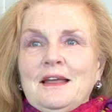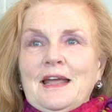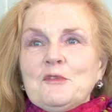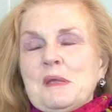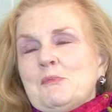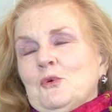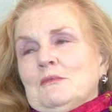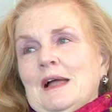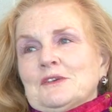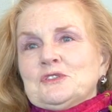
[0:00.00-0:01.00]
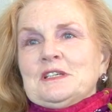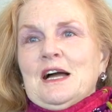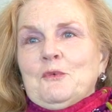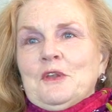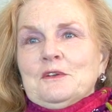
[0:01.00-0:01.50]
And the people actually
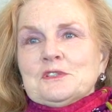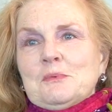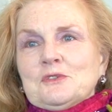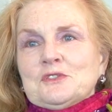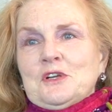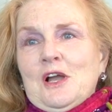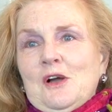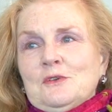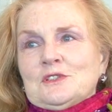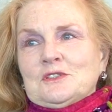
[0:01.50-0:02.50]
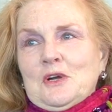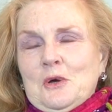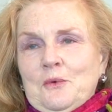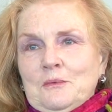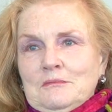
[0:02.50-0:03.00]
got where they were supposed to go,
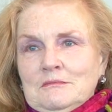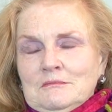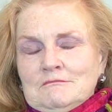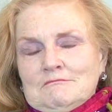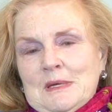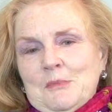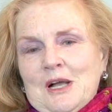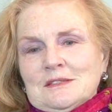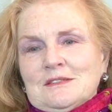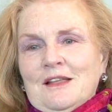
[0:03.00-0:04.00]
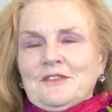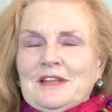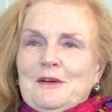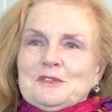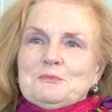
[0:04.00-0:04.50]
so my boss thought
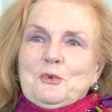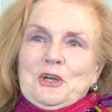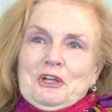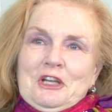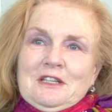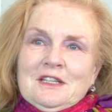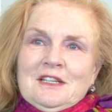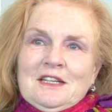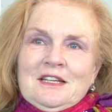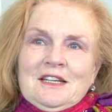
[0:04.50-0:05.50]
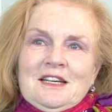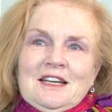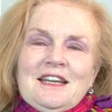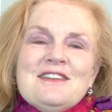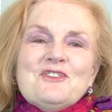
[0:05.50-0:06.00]
that was pretty good.
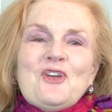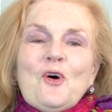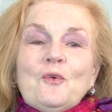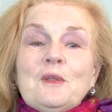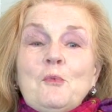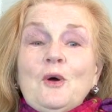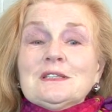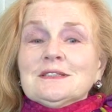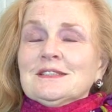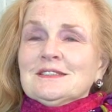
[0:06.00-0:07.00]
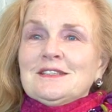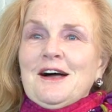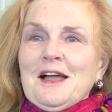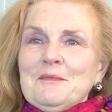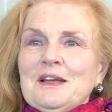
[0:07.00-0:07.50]
Even though the boys at this
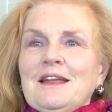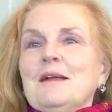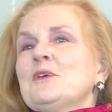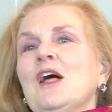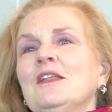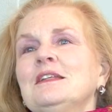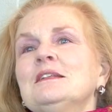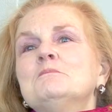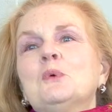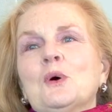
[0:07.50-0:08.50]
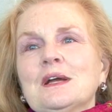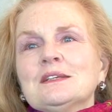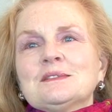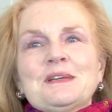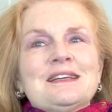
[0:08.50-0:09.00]
time, and I'm calling them
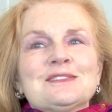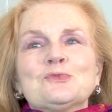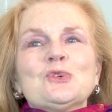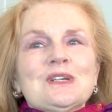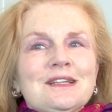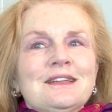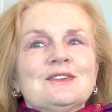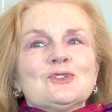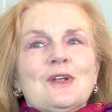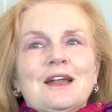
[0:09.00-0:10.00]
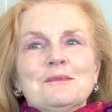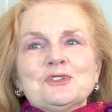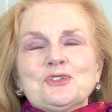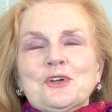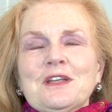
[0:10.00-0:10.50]
boys because really there's a lot of
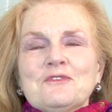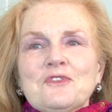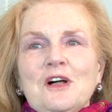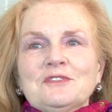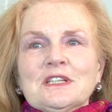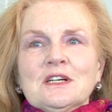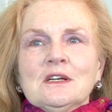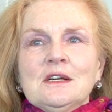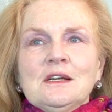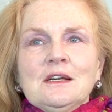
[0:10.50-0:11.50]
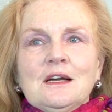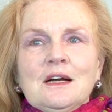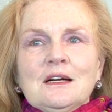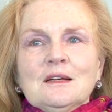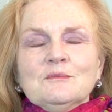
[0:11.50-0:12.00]
immaturity involved here.
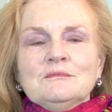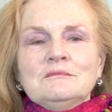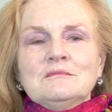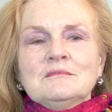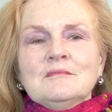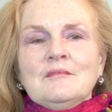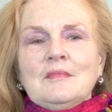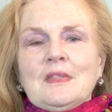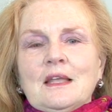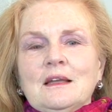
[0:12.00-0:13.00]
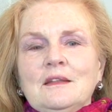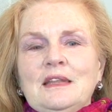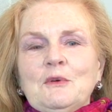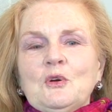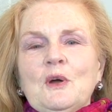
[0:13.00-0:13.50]

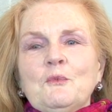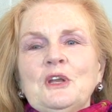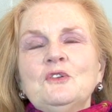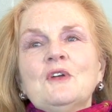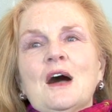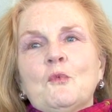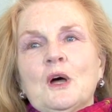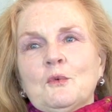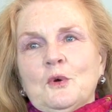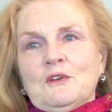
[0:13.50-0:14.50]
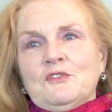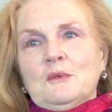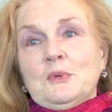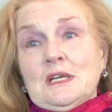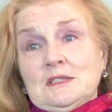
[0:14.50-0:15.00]
They were going, "We do not want to work for
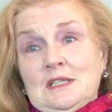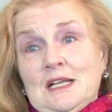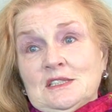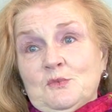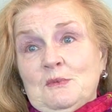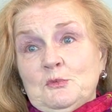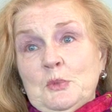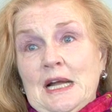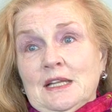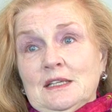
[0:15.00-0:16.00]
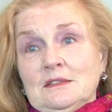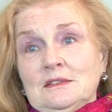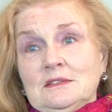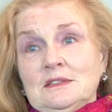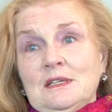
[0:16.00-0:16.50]
a place that has a woman pilot."
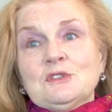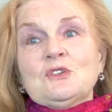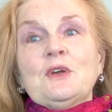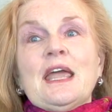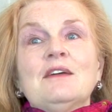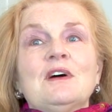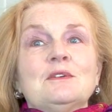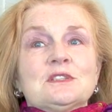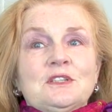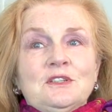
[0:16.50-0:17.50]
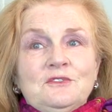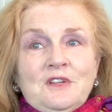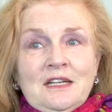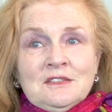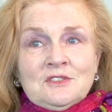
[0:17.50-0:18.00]
It was okay if I was a cute
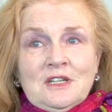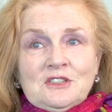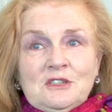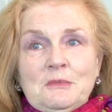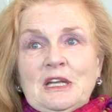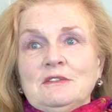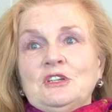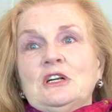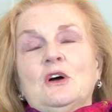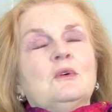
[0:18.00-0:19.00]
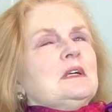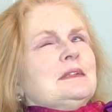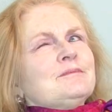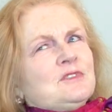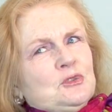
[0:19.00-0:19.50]
flight instructor, but you know,
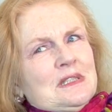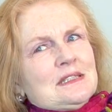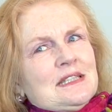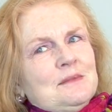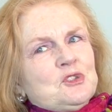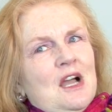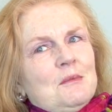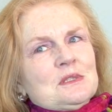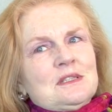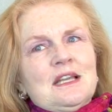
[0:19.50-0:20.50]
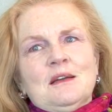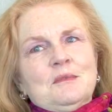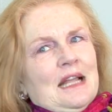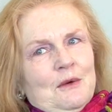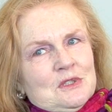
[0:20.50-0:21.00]
doing the same job as
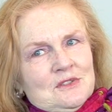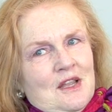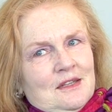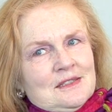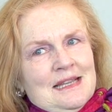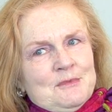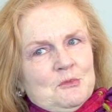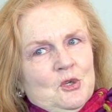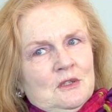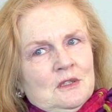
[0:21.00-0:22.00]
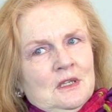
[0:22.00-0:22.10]
them, that was not acceptable.